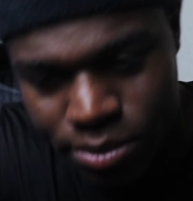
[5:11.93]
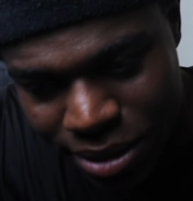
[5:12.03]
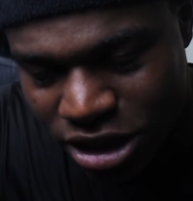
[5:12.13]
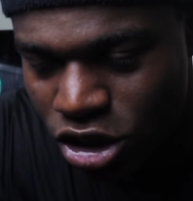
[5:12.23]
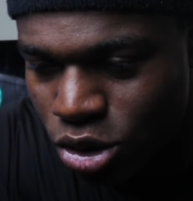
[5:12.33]

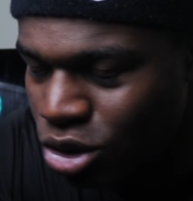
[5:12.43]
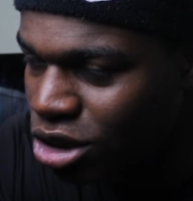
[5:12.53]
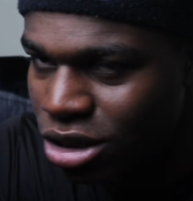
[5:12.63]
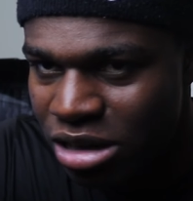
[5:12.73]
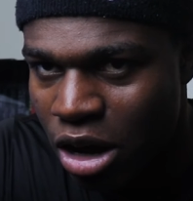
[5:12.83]
Make sure you
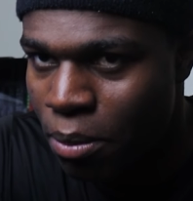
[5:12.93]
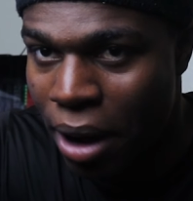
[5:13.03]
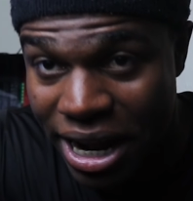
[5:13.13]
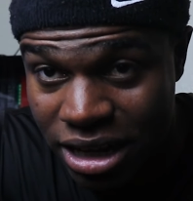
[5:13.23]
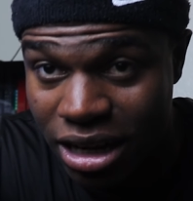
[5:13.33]
just,
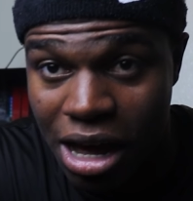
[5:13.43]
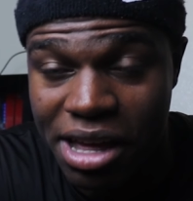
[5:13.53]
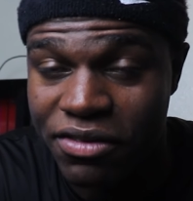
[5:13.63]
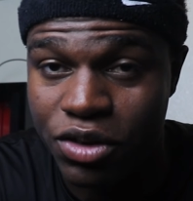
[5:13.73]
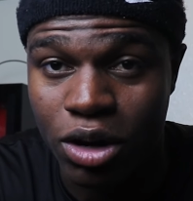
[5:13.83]
bike a
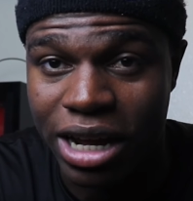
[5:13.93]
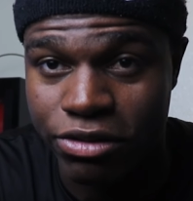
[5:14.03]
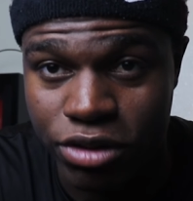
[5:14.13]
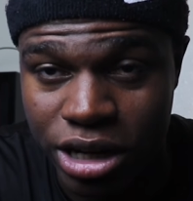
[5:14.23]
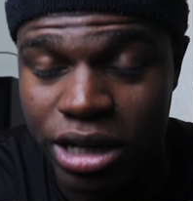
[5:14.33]
lot if you don't
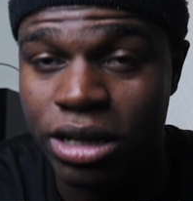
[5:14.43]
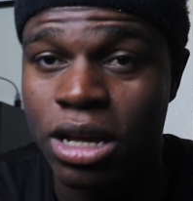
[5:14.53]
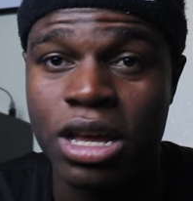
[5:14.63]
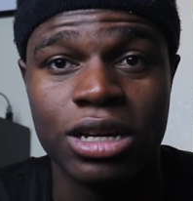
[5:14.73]
like running.